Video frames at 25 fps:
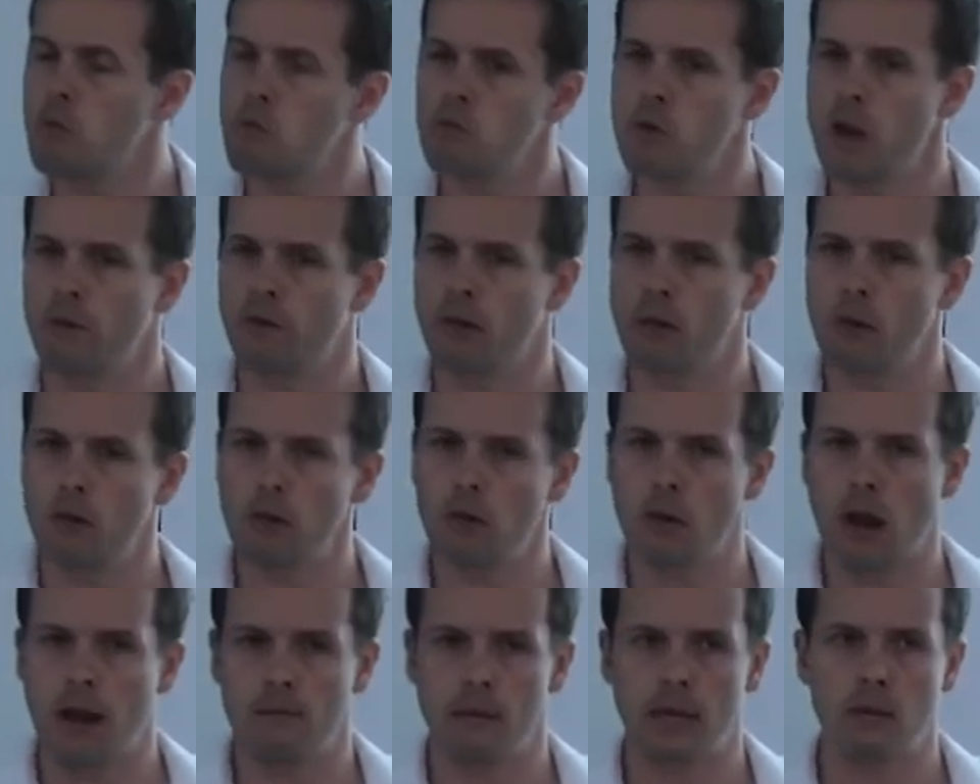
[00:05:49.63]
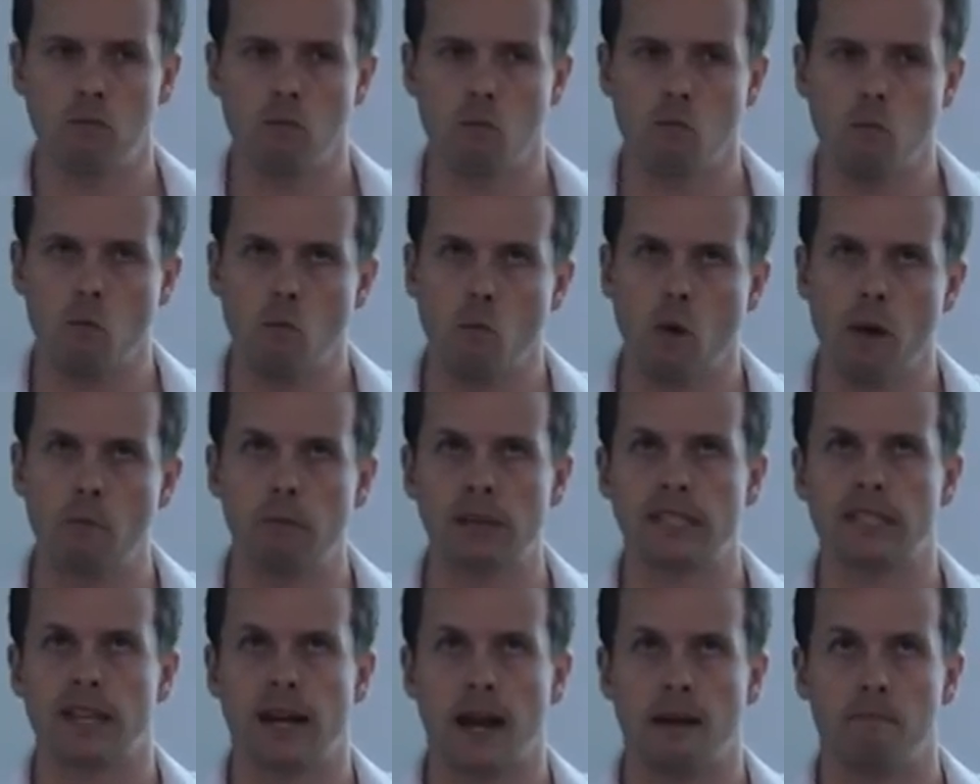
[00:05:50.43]
When
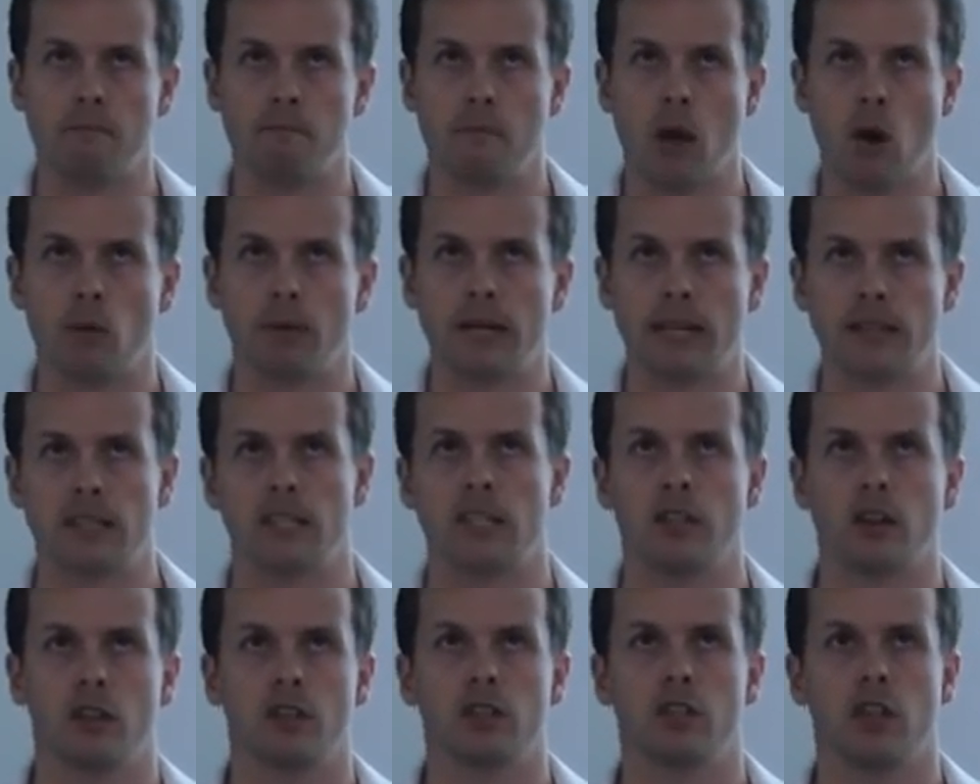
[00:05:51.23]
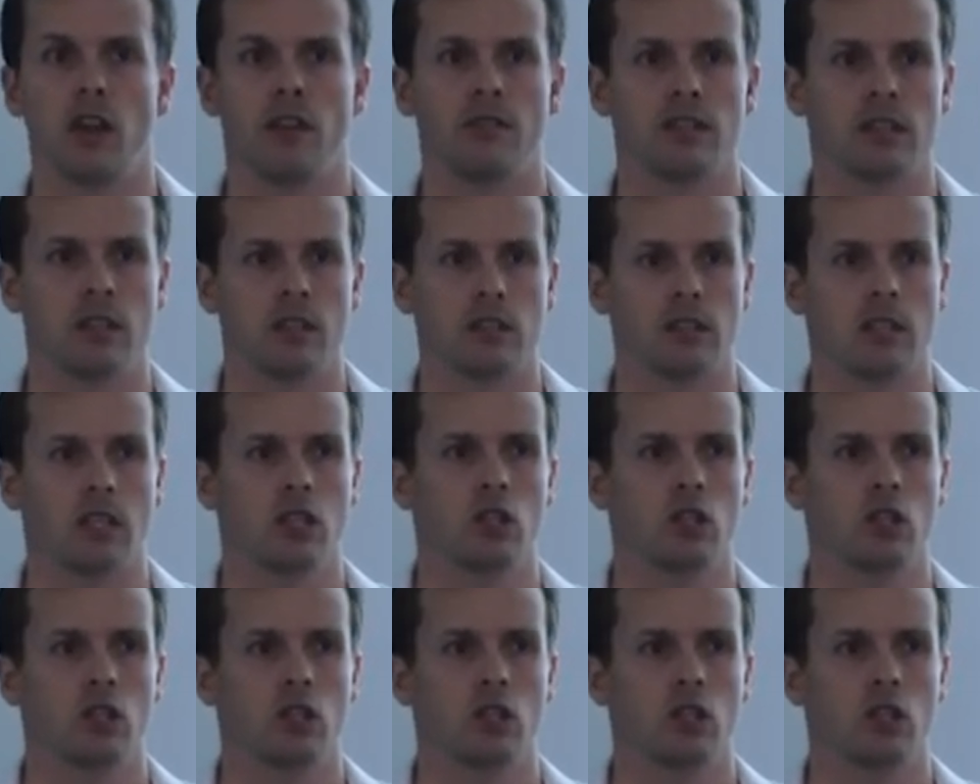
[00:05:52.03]
we set up Melbourne SEO Services,